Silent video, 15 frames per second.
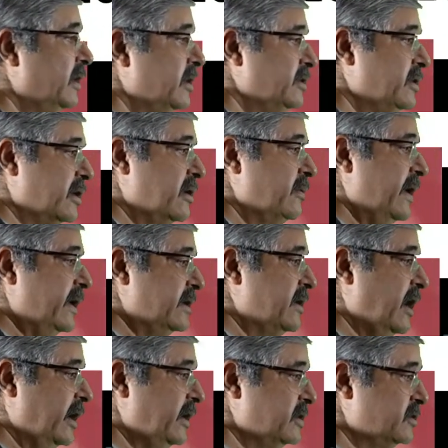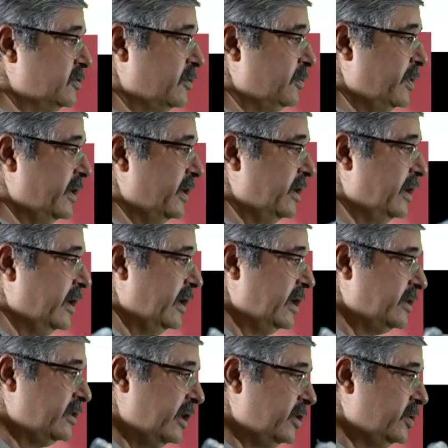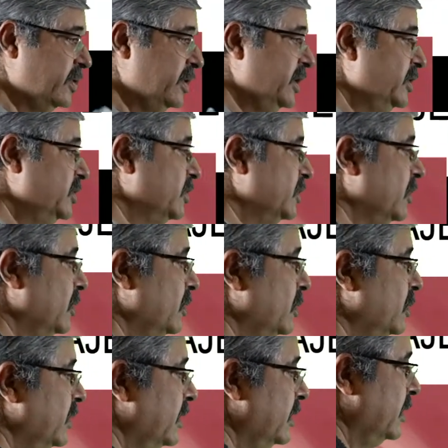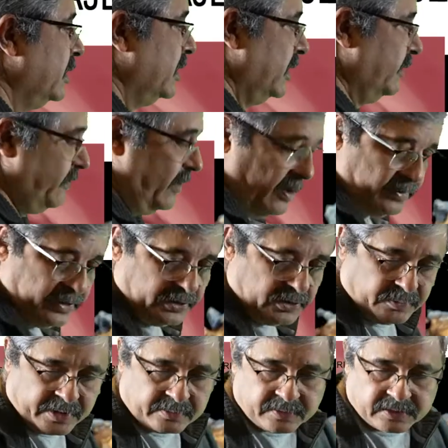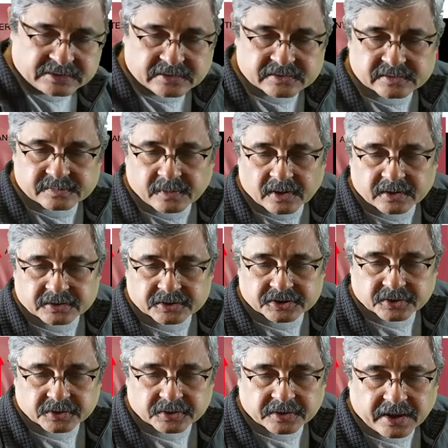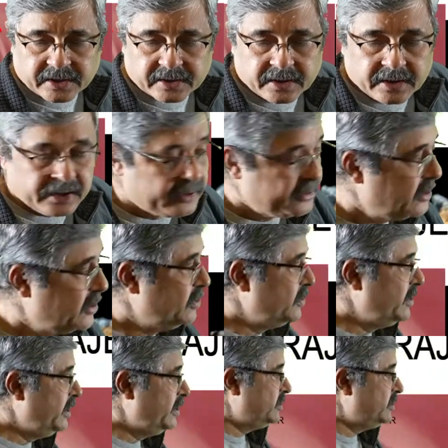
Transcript: the correct guidance would be that you need to go, if I would need to make myself smaller to show you that you need